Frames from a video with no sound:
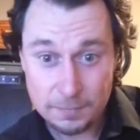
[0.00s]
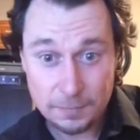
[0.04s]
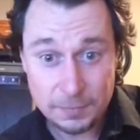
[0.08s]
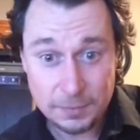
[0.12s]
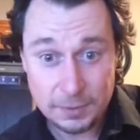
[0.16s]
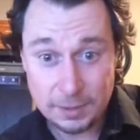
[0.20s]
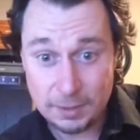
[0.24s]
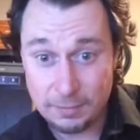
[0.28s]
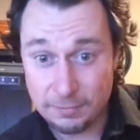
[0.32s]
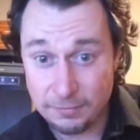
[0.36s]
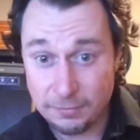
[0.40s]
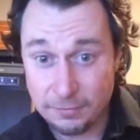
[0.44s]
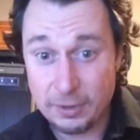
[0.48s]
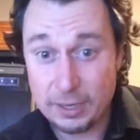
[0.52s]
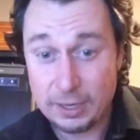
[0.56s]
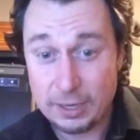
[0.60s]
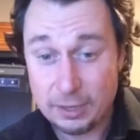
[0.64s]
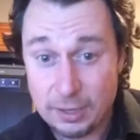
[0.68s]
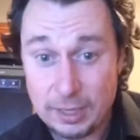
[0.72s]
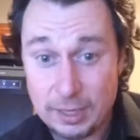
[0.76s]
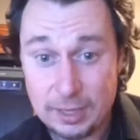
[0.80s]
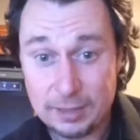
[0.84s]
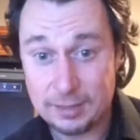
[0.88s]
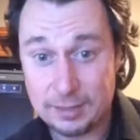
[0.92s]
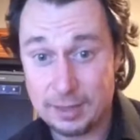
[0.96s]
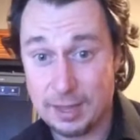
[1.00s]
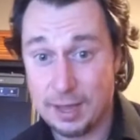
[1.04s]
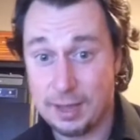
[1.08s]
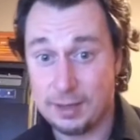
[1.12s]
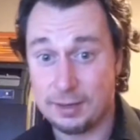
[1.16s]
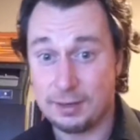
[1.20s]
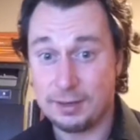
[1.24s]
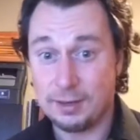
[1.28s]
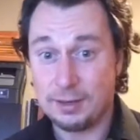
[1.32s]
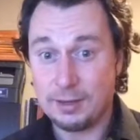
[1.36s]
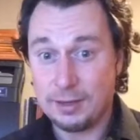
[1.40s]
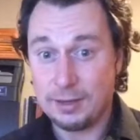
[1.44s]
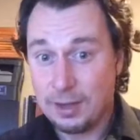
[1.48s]
I'm very good at that.
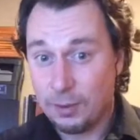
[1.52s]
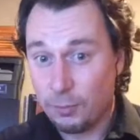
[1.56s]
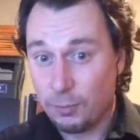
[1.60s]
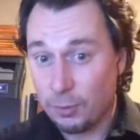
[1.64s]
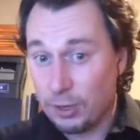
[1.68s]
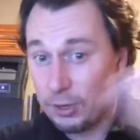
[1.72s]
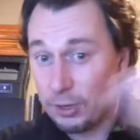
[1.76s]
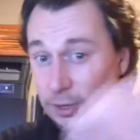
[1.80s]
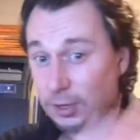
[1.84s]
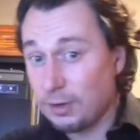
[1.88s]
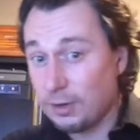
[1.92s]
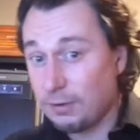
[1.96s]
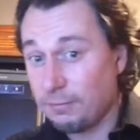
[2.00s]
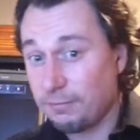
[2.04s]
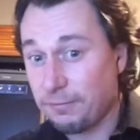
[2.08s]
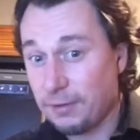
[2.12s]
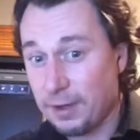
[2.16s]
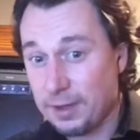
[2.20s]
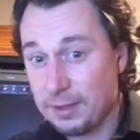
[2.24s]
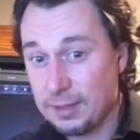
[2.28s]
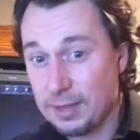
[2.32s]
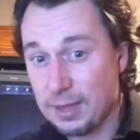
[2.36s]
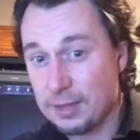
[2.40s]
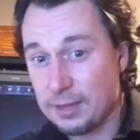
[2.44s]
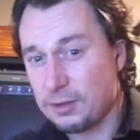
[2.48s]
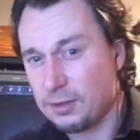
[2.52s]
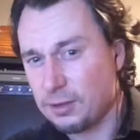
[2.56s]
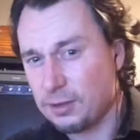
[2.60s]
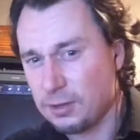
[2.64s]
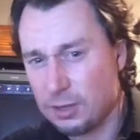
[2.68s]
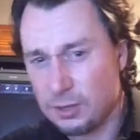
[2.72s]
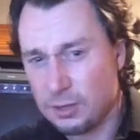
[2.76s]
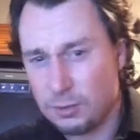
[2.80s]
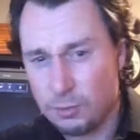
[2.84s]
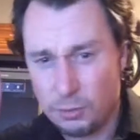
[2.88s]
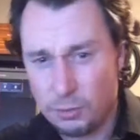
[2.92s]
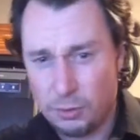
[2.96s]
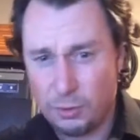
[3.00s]
Where are you going to find that? You're going to
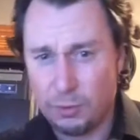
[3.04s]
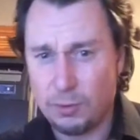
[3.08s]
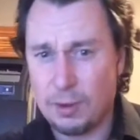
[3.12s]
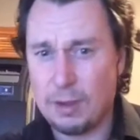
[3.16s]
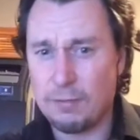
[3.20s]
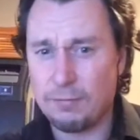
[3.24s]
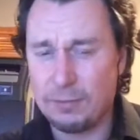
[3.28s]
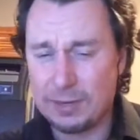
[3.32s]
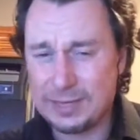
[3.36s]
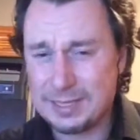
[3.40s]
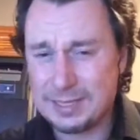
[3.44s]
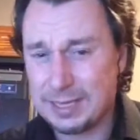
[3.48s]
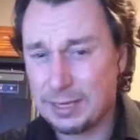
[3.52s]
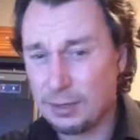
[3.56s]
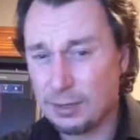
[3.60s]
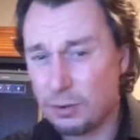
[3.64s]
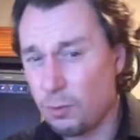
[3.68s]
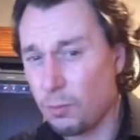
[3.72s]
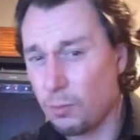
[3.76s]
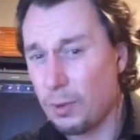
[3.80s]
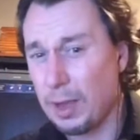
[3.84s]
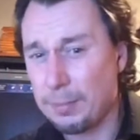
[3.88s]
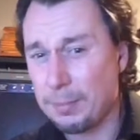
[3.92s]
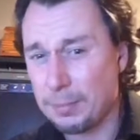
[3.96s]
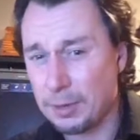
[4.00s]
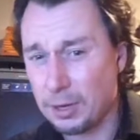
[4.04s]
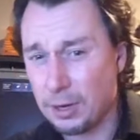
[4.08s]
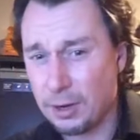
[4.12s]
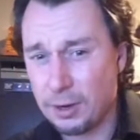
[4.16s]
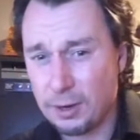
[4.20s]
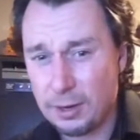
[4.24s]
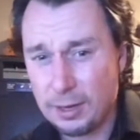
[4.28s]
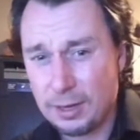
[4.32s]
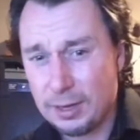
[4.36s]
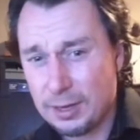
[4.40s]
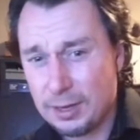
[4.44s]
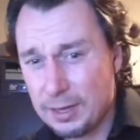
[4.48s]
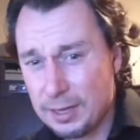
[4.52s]
go through every single webinar
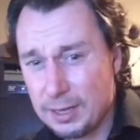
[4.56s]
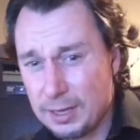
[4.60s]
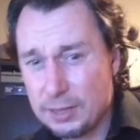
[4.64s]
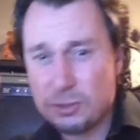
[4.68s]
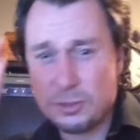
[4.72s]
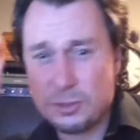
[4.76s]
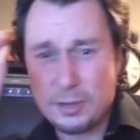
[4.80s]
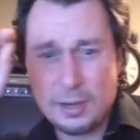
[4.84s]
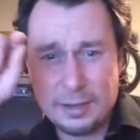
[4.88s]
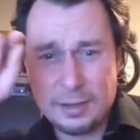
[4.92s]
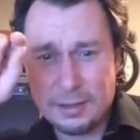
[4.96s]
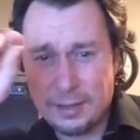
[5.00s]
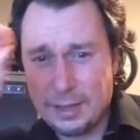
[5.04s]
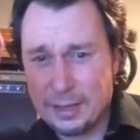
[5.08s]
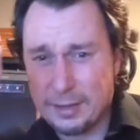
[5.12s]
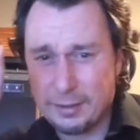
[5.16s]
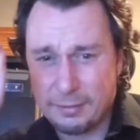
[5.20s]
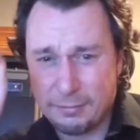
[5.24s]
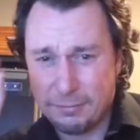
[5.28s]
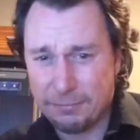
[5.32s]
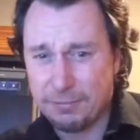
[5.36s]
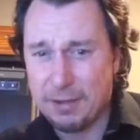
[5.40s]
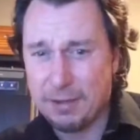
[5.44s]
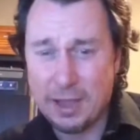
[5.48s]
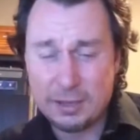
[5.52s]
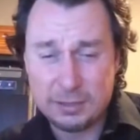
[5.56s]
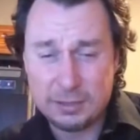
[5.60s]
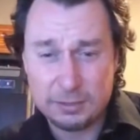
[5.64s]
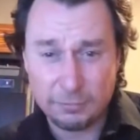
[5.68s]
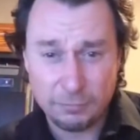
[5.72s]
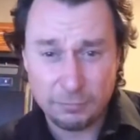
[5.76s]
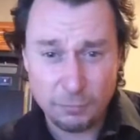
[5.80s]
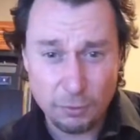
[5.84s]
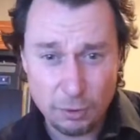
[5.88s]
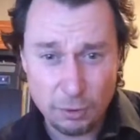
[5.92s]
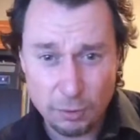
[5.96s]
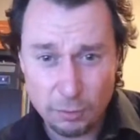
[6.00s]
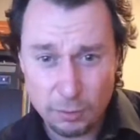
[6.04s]
and try and like fast
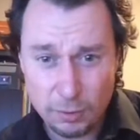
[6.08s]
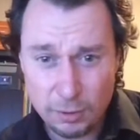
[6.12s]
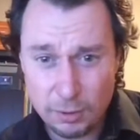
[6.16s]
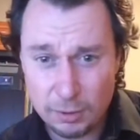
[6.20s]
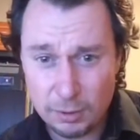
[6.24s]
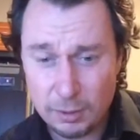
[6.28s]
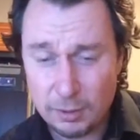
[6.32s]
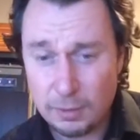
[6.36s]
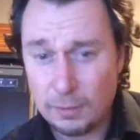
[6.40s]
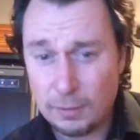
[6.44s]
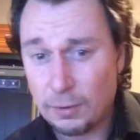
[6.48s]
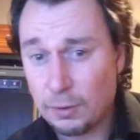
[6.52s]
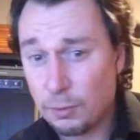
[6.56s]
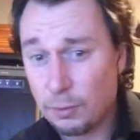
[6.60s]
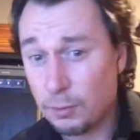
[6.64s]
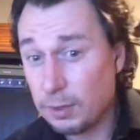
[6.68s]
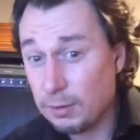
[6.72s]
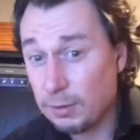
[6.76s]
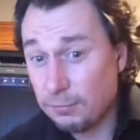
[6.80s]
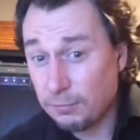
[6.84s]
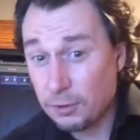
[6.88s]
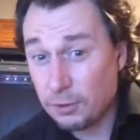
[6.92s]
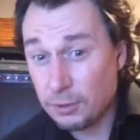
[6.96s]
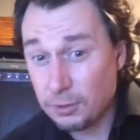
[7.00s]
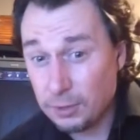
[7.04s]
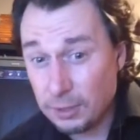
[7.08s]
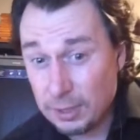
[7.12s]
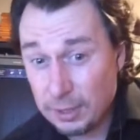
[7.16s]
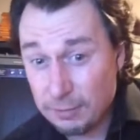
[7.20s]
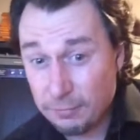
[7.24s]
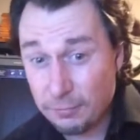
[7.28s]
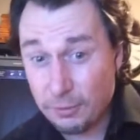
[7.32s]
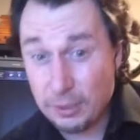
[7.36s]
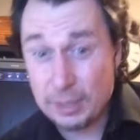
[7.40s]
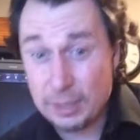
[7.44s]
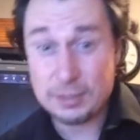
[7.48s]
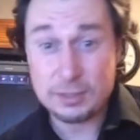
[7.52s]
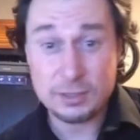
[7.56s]
forward. What if you're looking for
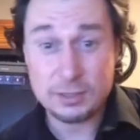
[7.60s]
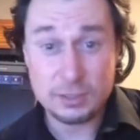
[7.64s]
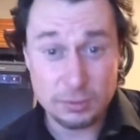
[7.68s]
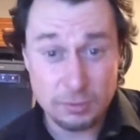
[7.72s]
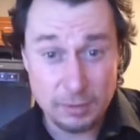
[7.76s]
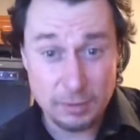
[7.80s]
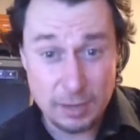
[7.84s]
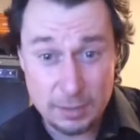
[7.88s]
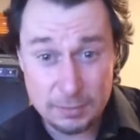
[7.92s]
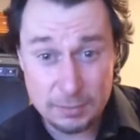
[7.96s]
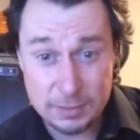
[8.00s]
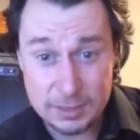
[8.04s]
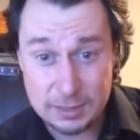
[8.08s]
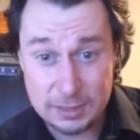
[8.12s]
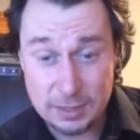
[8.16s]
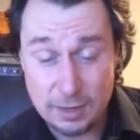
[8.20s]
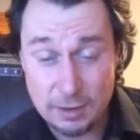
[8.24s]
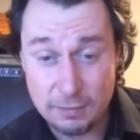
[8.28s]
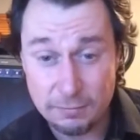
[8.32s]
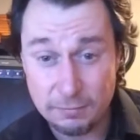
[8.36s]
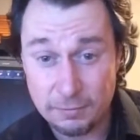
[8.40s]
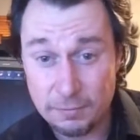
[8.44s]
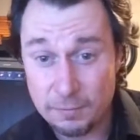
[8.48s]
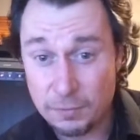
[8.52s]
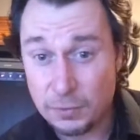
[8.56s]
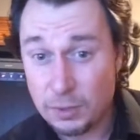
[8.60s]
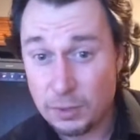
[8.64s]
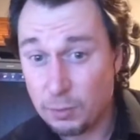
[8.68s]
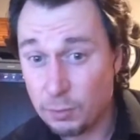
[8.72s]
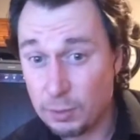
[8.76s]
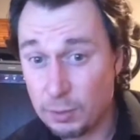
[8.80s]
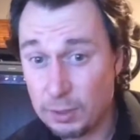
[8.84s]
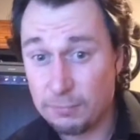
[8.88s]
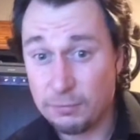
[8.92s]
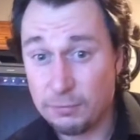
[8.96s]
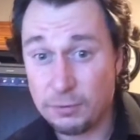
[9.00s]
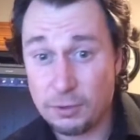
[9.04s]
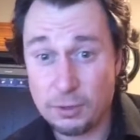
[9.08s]
Instagram stuff? What
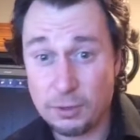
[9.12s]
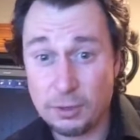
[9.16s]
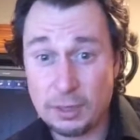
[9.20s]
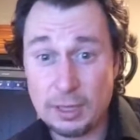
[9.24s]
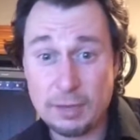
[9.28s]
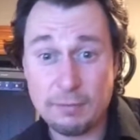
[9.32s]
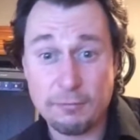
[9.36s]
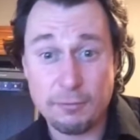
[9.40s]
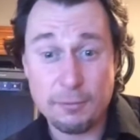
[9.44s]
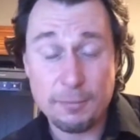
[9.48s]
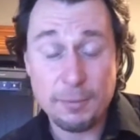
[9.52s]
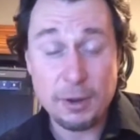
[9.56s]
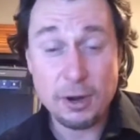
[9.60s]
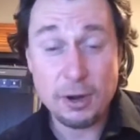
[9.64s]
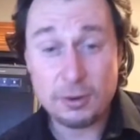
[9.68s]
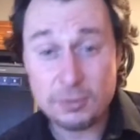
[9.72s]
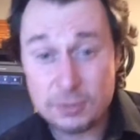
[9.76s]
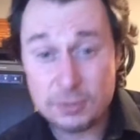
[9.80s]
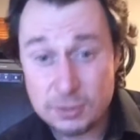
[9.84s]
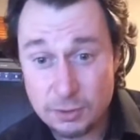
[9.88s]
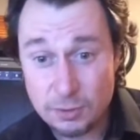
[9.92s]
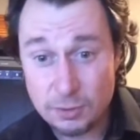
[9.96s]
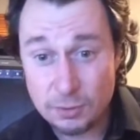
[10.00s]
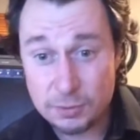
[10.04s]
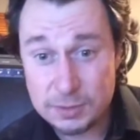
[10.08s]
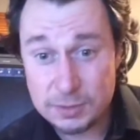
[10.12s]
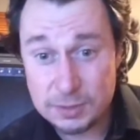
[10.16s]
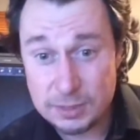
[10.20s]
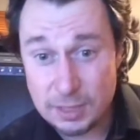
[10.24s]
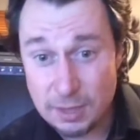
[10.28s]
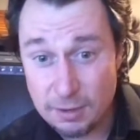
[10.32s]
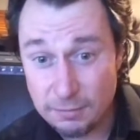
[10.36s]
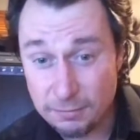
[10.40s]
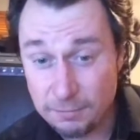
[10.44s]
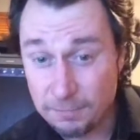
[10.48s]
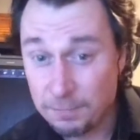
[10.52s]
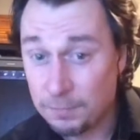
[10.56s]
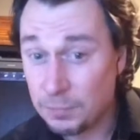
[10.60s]
if you're looking for Periscope stuff?
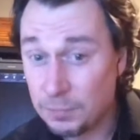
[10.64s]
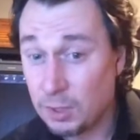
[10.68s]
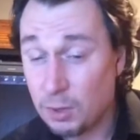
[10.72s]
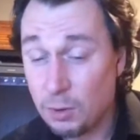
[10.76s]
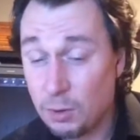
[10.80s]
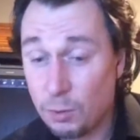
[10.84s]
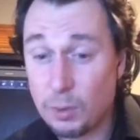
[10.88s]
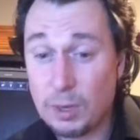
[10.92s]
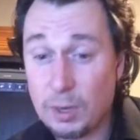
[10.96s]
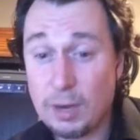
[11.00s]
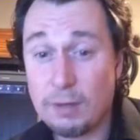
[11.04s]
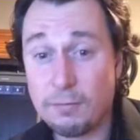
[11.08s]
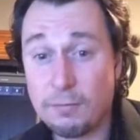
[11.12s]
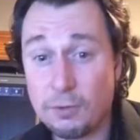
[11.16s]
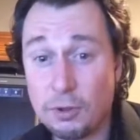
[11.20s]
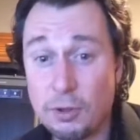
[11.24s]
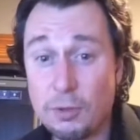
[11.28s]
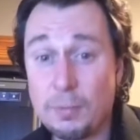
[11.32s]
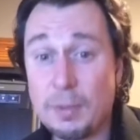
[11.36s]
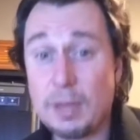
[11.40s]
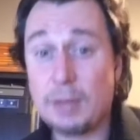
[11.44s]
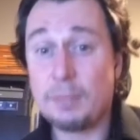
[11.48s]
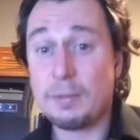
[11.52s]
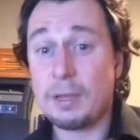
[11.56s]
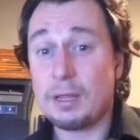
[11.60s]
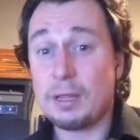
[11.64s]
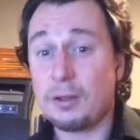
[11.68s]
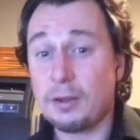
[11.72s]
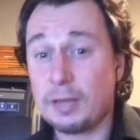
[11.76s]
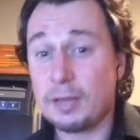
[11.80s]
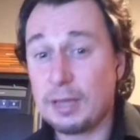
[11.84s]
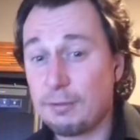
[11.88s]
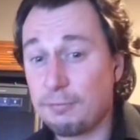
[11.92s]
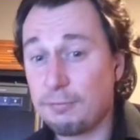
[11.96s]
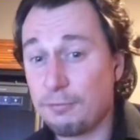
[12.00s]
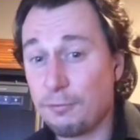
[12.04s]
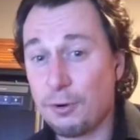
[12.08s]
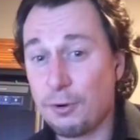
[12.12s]
Whatever you may be looking
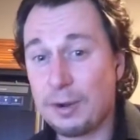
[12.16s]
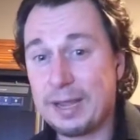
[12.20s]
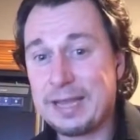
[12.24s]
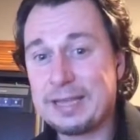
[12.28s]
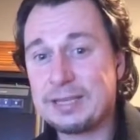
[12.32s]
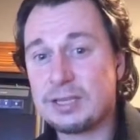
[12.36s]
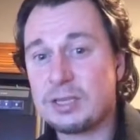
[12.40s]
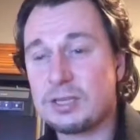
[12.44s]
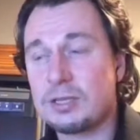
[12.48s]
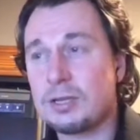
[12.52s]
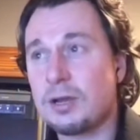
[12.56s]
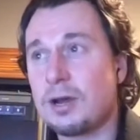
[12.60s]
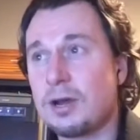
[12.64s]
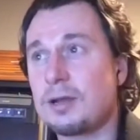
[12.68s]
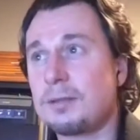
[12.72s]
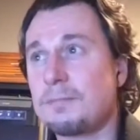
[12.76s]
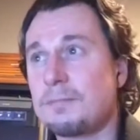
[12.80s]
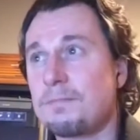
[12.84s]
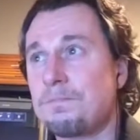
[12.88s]
for, it's not,